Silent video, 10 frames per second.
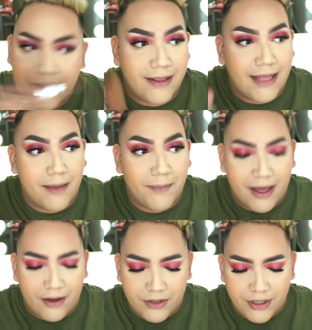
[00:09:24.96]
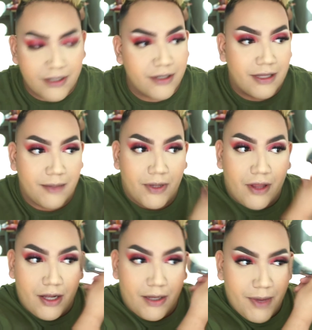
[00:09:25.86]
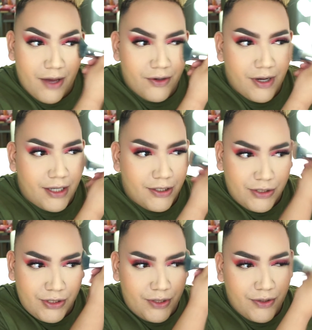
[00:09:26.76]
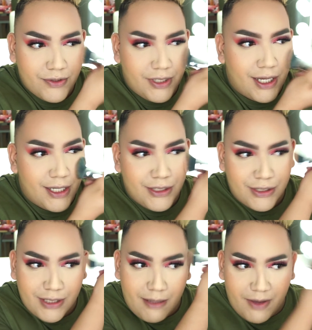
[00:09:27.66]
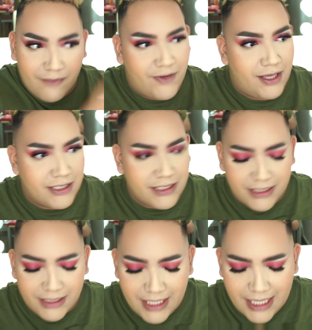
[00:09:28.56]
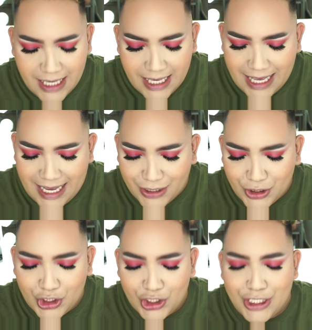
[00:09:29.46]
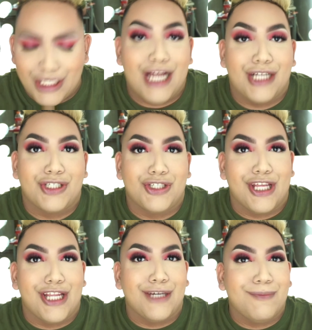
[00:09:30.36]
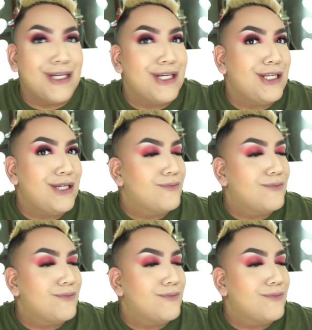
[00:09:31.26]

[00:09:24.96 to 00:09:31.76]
That powder, the Milani powder I just used, it kind of just set my face. Snatched it up, honey.